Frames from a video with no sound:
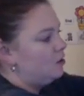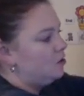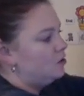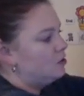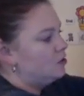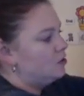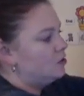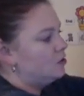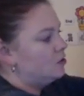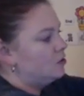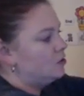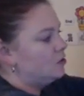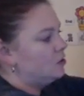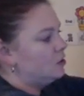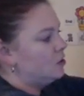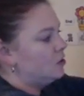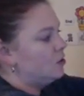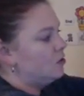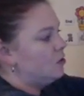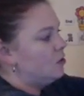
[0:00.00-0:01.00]

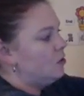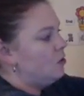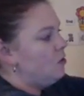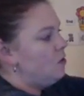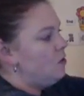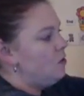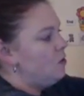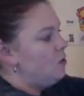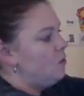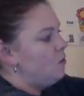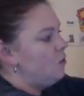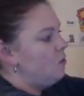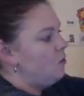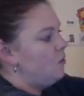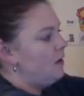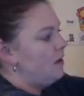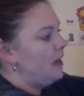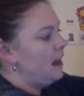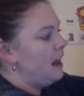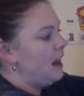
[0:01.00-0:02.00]
Circle
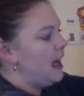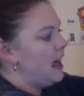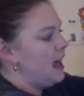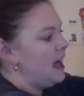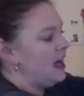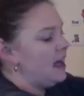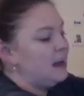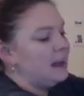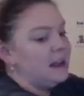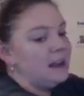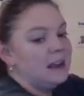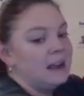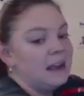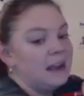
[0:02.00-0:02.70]
with a line.